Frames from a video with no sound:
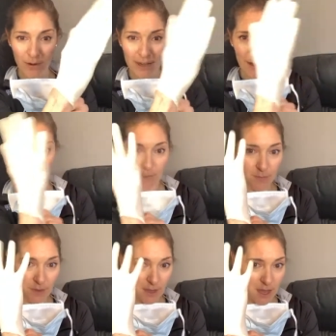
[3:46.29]
little
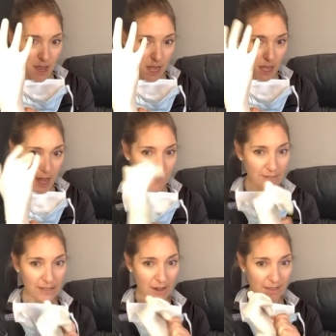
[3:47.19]

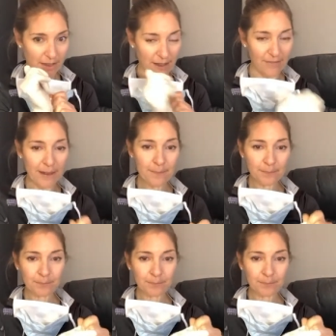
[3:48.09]
gloves. Aren't they lovely?